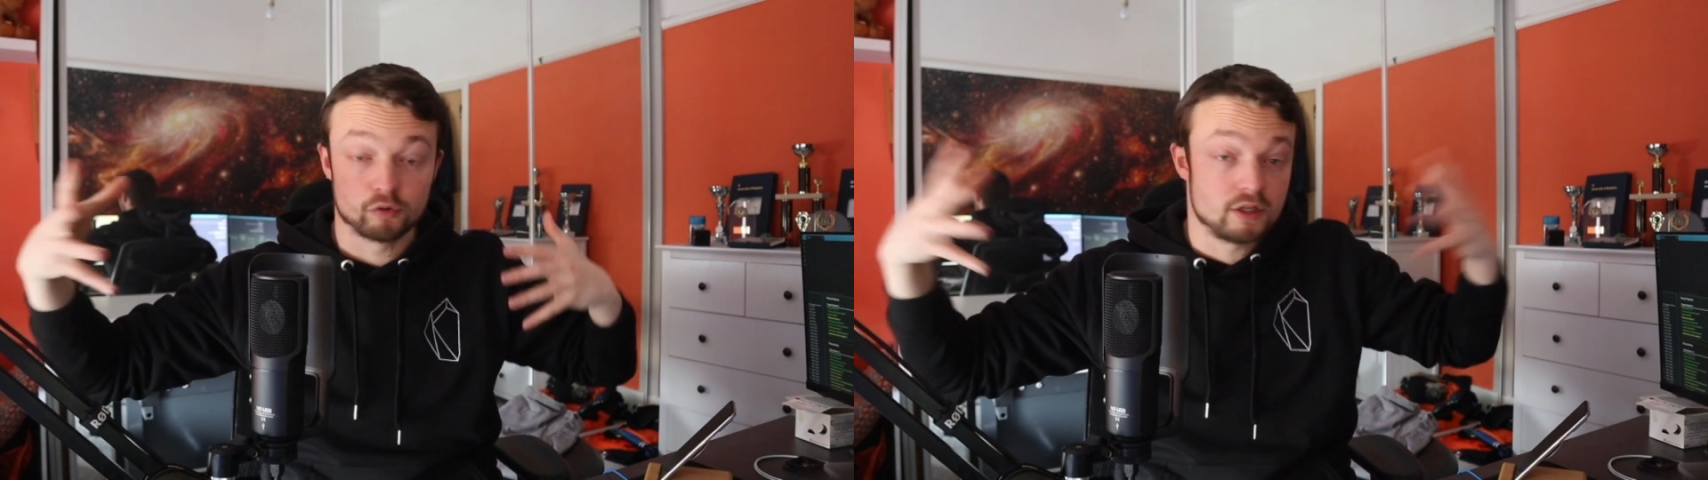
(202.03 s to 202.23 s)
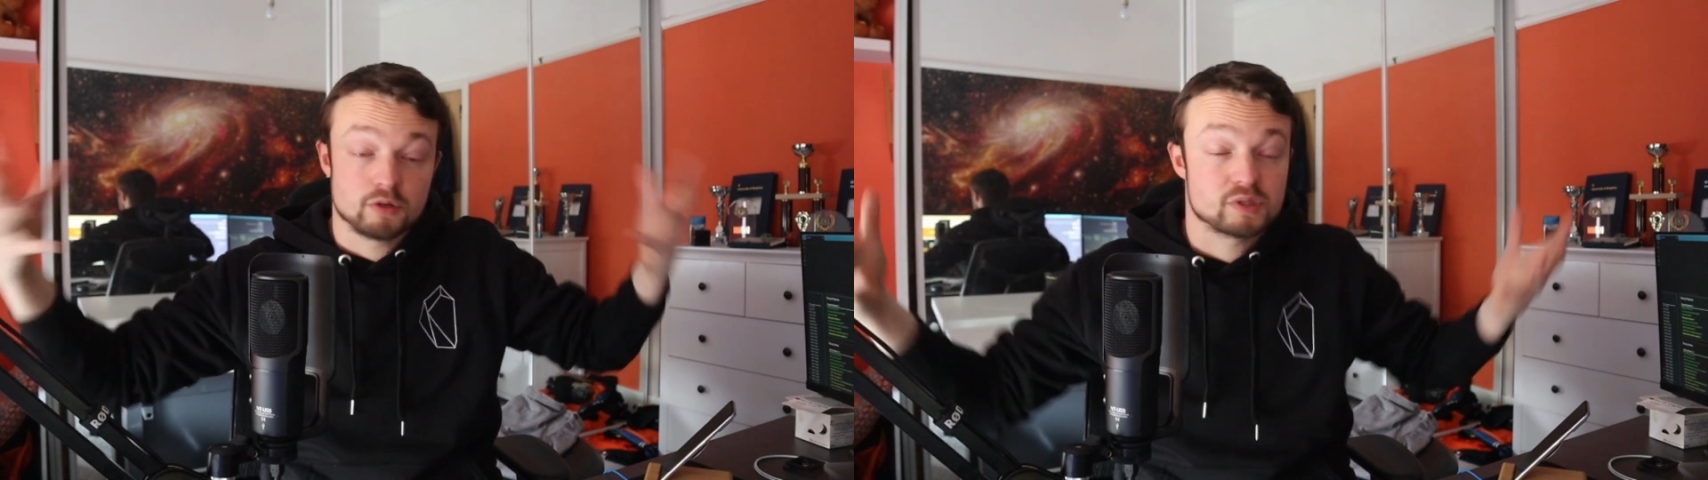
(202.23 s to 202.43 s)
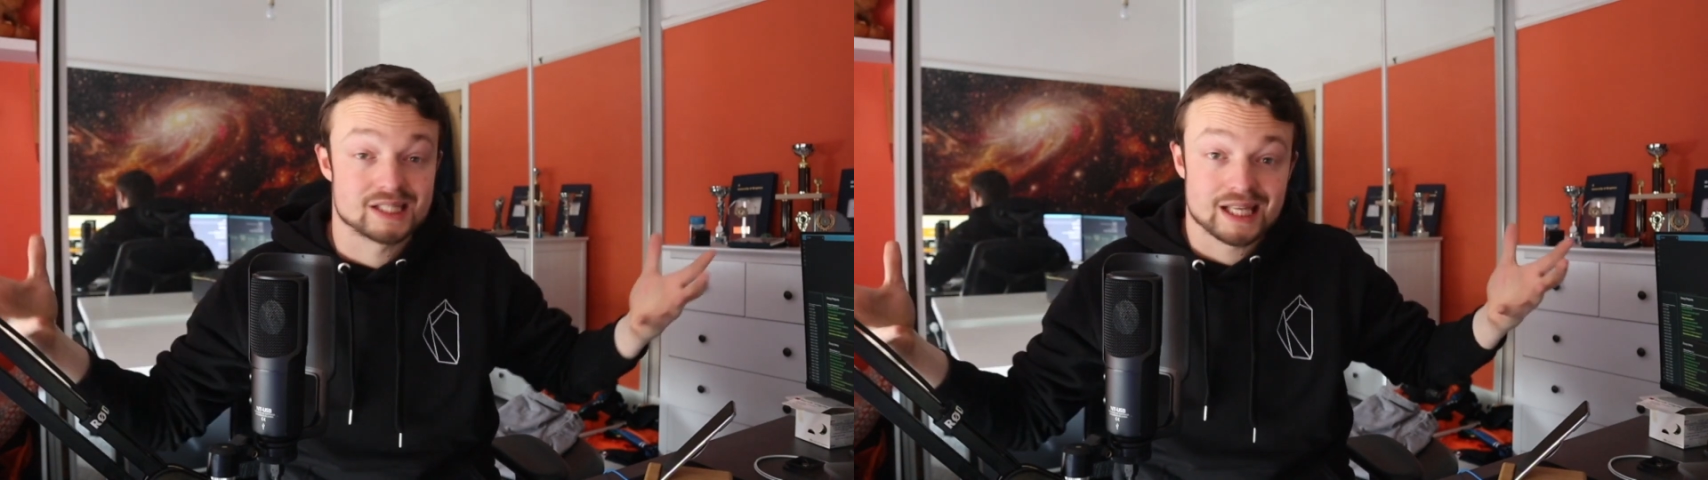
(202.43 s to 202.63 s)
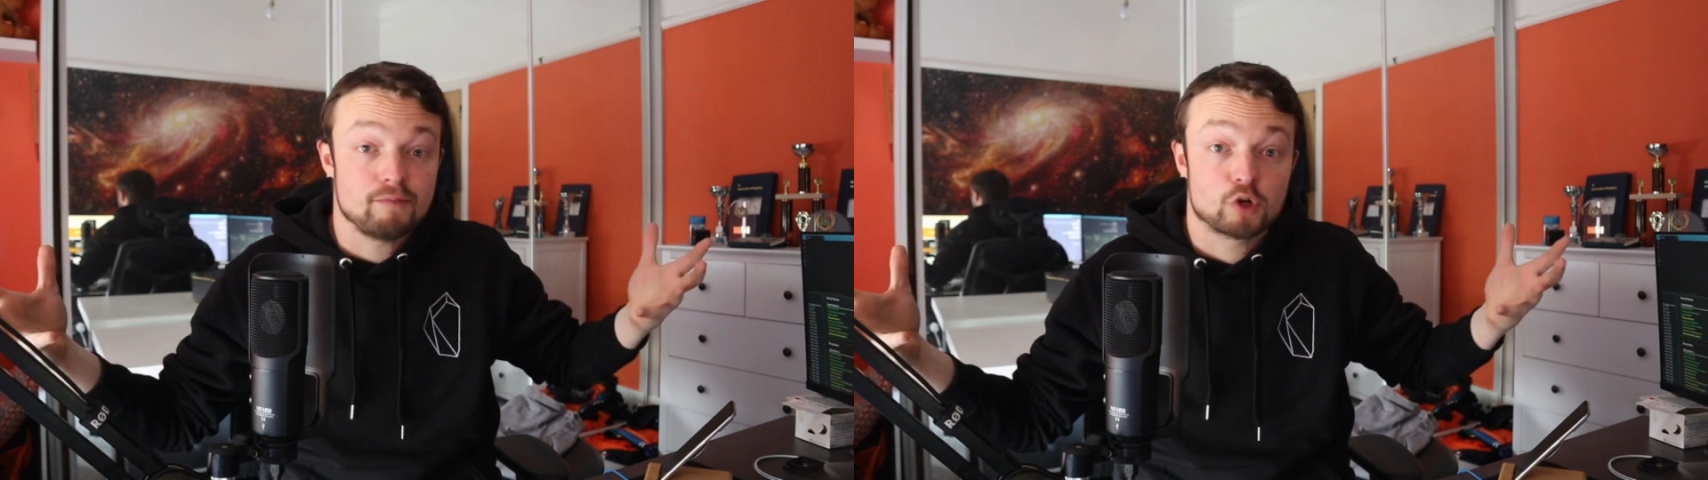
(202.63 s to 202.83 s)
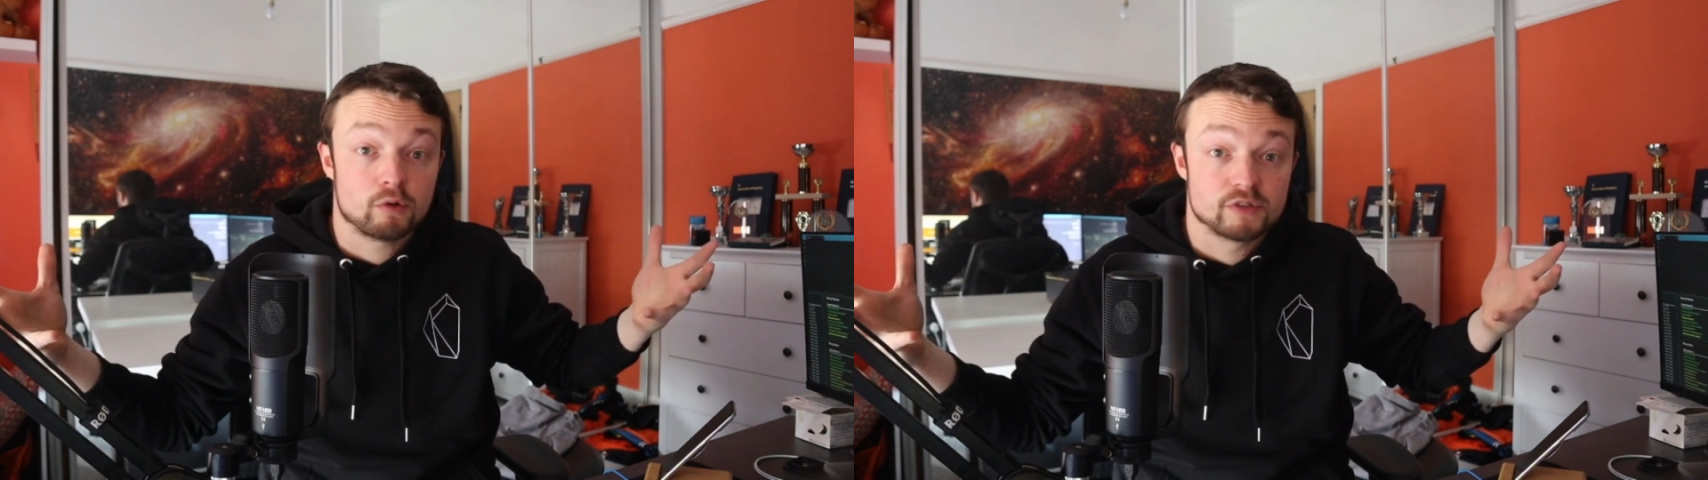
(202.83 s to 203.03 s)
And it was the same
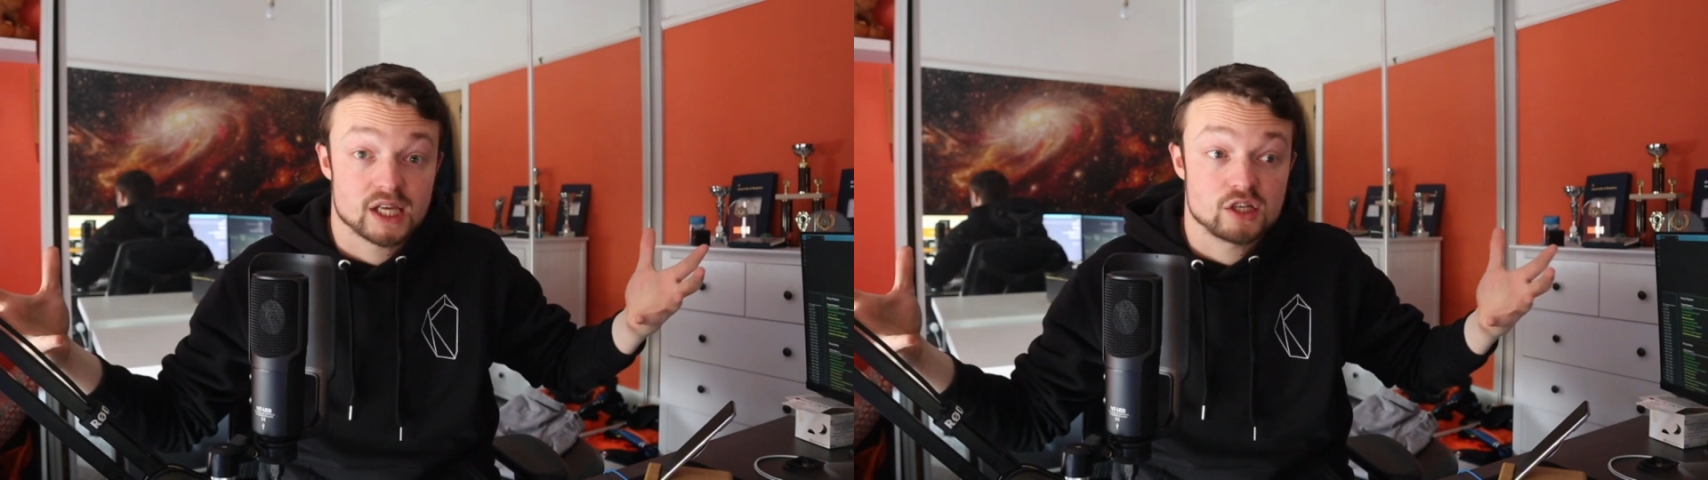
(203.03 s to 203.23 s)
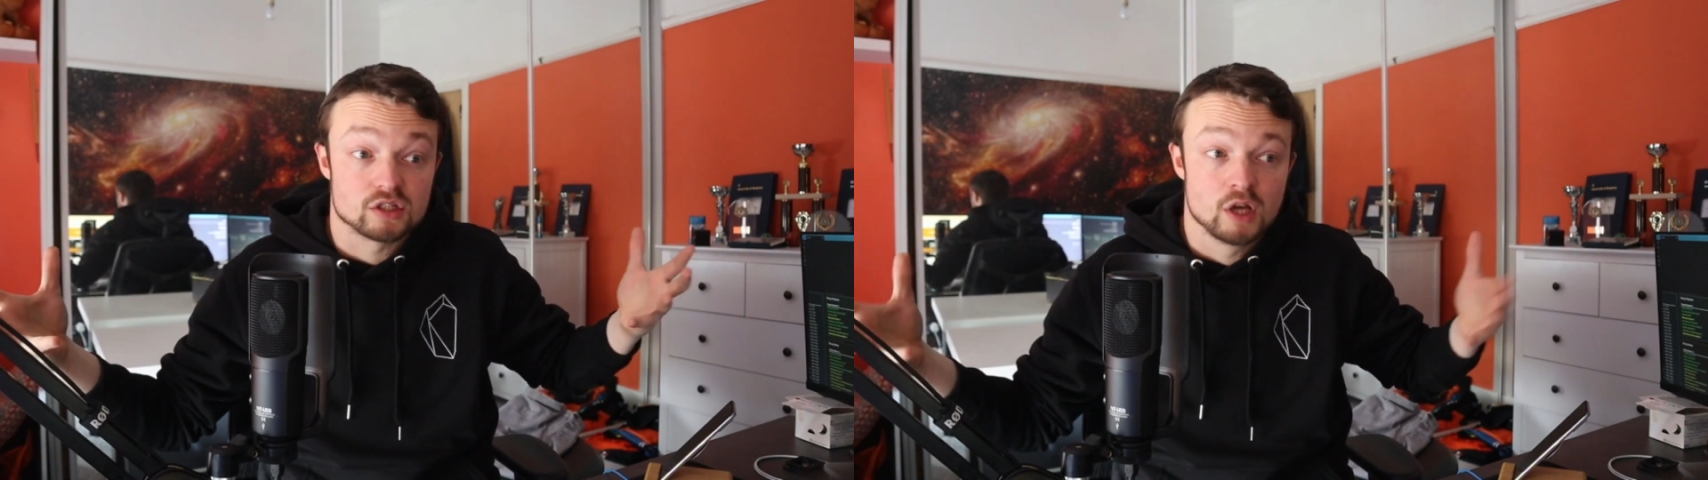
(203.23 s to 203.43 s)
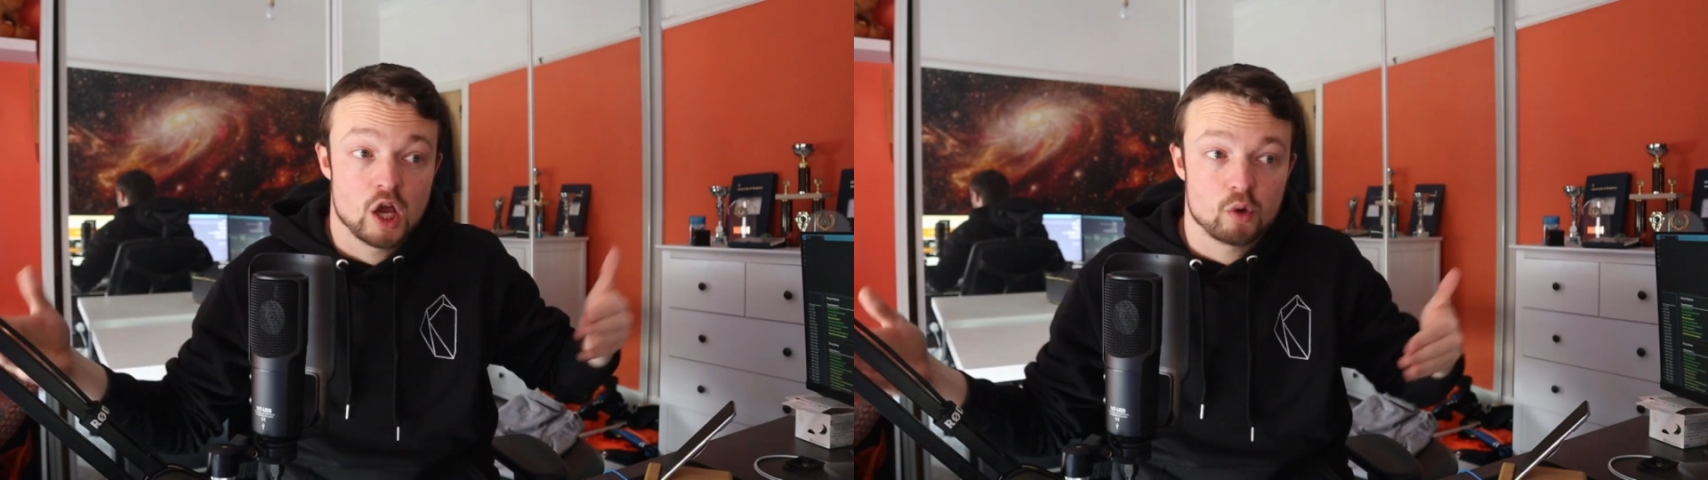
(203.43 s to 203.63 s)
conversation